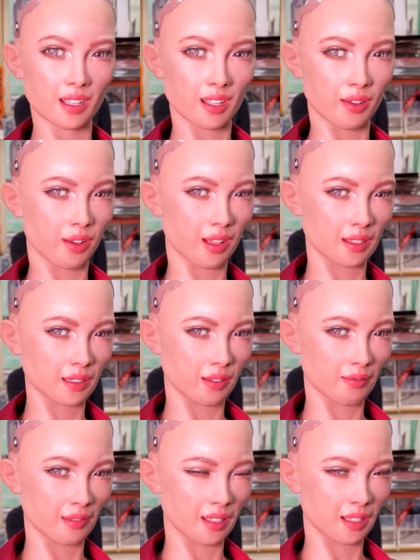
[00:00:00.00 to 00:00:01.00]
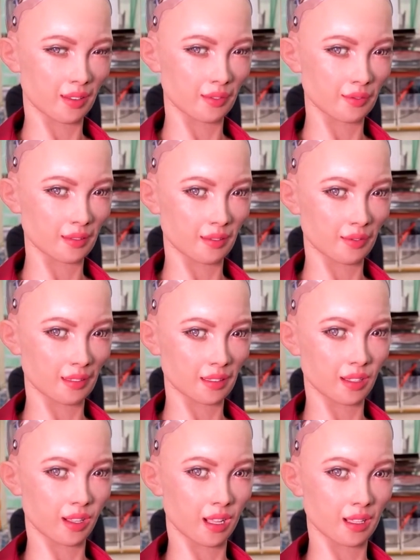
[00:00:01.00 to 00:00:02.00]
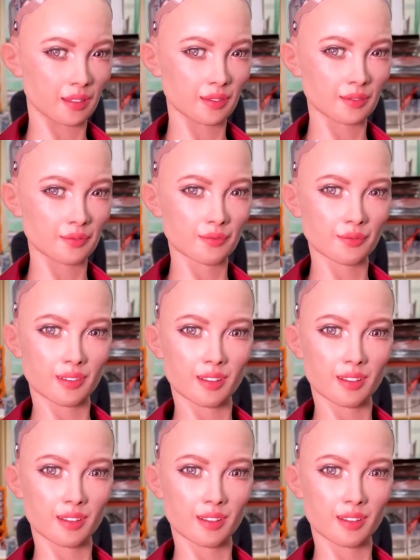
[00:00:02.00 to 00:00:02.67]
That's what Sophia 2020 is all about